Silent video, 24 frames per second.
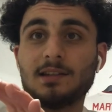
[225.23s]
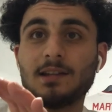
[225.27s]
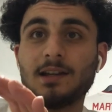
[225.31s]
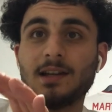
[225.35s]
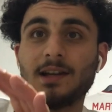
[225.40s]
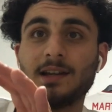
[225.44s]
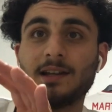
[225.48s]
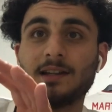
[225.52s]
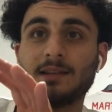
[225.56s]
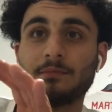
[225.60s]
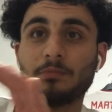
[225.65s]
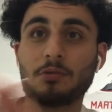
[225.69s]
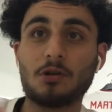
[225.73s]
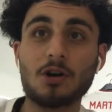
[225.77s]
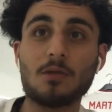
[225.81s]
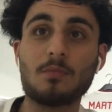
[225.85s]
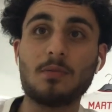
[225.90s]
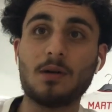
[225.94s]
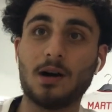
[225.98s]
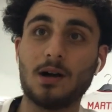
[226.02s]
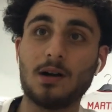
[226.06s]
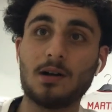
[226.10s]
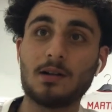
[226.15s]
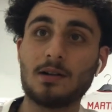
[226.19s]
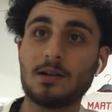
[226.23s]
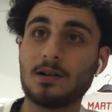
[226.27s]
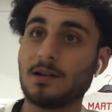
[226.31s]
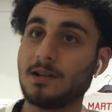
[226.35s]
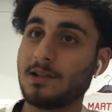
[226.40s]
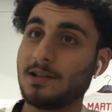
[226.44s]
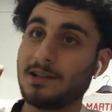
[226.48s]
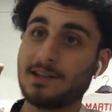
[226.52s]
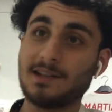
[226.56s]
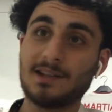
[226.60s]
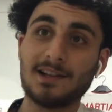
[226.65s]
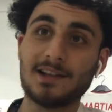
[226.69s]
and Pogba.
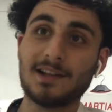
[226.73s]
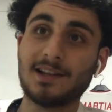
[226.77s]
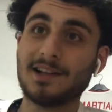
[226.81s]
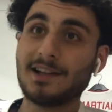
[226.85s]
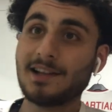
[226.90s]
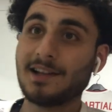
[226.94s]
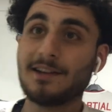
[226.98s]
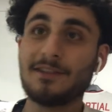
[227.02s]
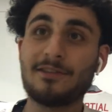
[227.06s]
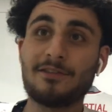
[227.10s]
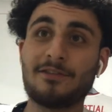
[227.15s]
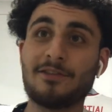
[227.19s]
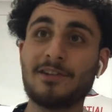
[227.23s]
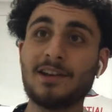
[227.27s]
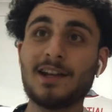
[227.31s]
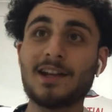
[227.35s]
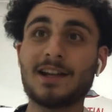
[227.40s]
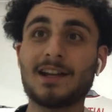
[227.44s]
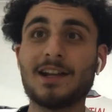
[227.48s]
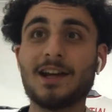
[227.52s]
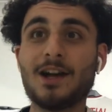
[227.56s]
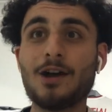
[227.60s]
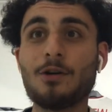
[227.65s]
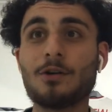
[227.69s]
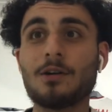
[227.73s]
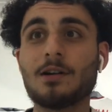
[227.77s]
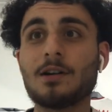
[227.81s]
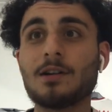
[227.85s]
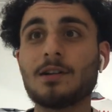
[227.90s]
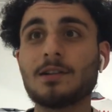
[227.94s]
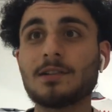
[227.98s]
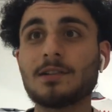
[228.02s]
Freaking hell.